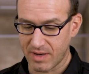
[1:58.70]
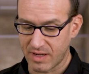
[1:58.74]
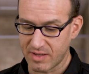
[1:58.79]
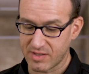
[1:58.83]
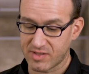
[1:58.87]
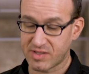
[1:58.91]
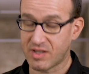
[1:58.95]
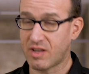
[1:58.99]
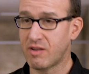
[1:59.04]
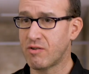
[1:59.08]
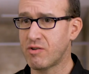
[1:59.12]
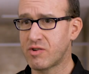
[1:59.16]

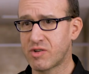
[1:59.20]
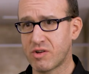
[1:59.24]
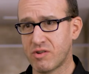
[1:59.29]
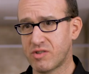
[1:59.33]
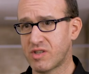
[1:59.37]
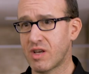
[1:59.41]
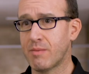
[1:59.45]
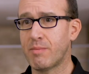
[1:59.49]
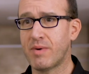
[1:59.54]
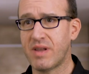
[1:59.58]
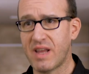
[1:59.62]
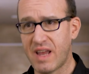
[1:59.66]
installer
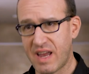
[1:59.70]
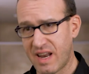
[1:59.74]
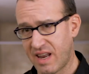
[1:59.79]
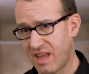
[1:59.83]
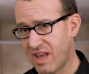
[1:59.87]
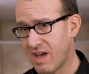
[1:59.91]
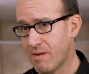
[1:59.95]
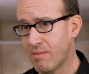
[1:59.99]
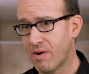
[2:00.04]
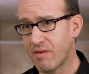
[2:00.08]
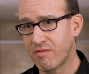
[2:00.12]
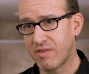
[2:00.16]
shows up at
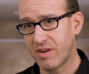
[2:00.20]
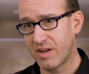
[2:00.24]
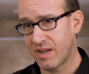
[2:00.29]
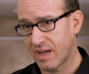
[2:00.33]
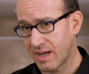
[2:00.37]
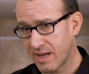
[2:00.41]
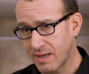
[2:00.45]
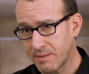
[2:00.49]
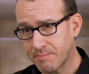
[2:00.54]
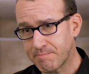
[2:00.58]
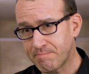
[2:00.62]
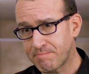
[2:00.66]
8 a.m. every
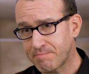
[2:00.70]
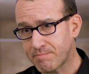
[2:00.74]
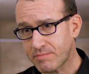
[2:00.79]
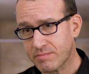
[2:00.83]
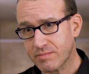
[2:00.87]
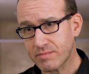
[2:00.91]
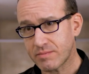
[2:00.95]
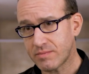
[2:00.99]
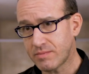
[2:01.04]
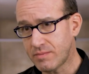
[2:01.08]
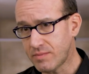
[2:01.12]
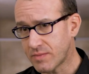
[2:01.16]
day.
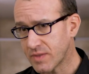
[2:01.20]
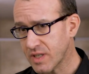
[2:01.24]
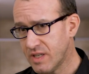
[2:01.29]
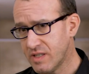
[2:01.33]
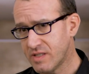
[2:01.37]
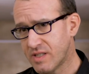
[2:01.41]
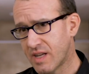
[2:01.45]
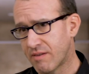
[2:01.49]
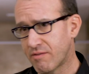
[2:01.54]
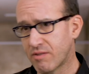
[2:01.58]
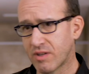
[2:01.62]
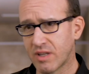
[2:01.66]

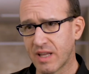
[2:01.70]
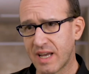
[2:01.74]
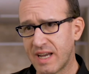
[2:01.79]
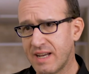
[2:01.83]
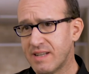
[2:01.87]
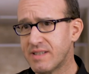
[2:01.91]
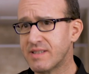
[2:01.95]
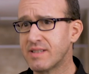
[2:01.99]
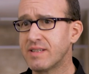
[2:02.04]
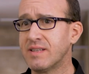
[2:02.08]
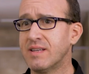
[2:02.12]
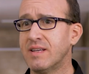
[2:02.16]
He's never
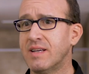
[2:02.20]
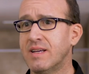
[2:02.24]
late.